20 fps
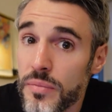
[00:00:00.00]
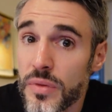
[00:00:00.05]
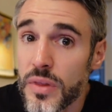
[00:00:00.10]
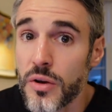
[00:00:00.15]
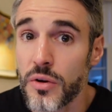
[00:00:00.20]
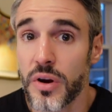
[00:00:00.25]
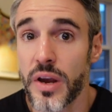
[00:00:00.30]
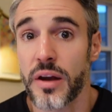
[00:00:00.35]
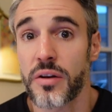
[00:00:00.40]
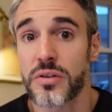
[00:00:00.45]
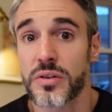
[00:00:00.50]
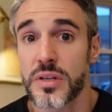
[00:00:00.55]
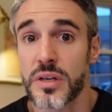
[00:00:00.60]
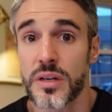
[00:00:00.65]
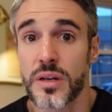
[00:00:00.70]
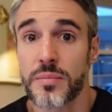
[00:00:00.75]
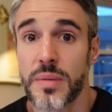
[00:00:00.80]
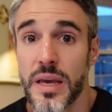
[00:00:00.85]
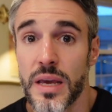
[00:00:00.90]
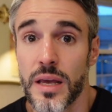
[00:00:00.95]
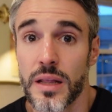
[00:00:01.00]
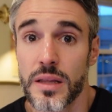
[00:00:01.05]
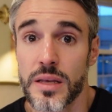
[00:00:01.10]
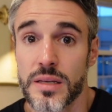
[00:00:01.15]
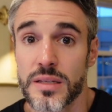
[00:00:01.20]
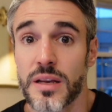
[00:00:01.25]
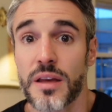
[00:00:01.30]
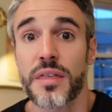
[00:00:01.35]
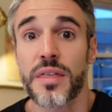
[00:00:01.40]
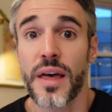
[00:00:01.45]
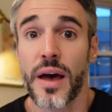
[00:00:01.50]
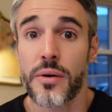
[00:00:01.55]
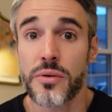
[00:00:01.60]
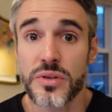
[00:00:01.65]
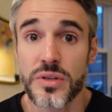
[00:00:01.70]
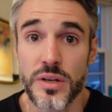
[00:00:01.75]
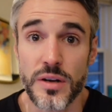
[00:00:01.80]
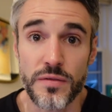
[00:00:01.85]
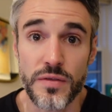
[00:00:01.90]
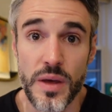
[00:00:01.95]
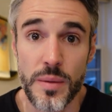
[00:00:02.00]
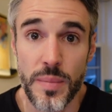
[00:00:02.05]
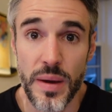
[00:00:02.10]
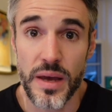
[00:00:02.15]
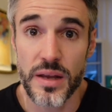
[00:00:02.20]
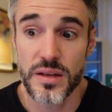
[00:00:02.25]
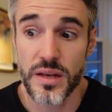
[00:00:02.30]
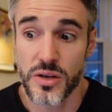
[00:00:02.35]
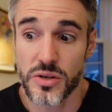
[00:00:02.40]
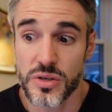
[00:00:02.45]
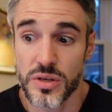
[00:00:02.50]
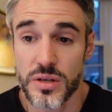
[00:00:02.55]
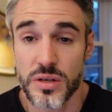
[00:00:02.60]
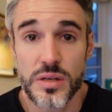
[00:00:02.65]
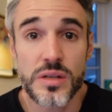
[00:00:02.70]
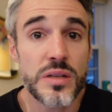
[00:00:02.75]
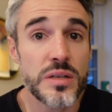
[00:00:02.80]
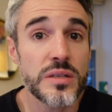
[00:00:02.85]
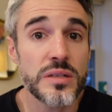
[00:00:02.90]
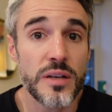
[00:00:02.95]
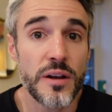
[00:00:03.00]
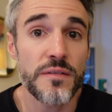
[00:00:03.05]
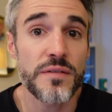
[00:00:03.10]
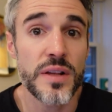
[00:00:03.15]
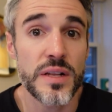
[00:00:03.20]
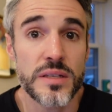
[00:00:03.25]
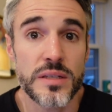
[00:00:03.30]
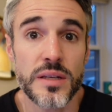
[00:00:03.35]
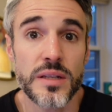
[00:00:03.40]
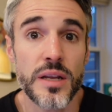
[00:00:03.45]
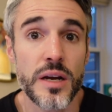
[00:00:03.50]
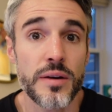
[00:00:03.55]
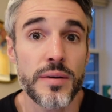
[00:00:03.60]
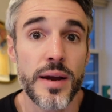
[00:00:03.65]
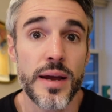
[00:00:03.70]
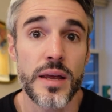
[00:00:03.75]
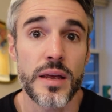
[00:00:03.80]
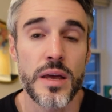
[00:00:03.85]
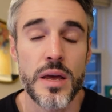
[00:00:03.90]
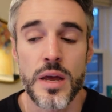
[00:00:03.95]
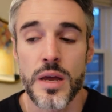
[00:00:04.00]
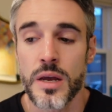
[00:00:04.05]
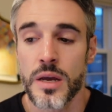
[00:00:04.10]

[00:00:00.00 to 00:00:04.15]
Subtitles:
They're guaranteed to make at least 1,000 if they pay attention to the stuff that's in there, right?